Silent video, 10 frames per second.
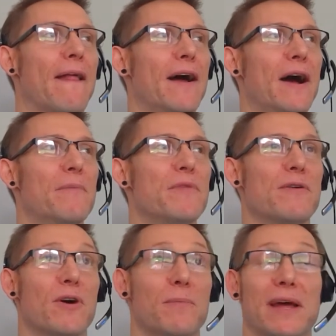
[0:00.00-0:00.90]
um, there
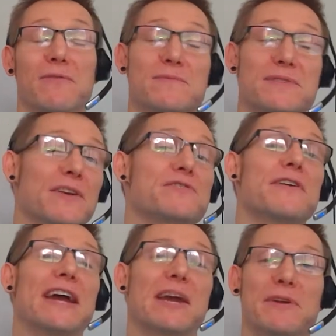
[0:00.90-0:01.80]
are platforms out there.
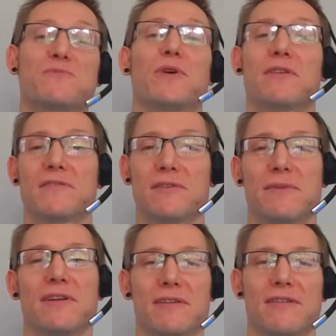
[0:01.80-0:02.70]
Track me is one of them,
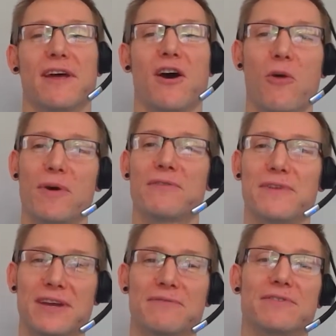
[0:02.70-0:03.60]
and they are my
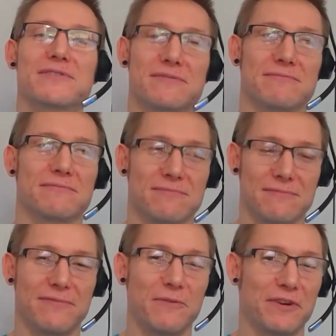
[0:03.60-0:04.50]
favourite.
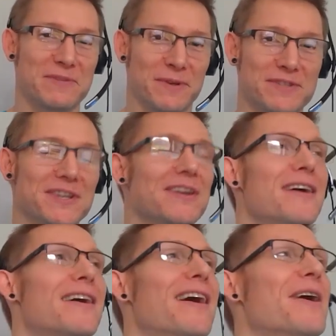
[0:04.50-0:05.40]
Feel free to sponsor.
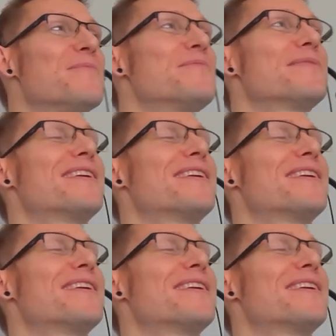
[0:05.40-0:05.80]
Um,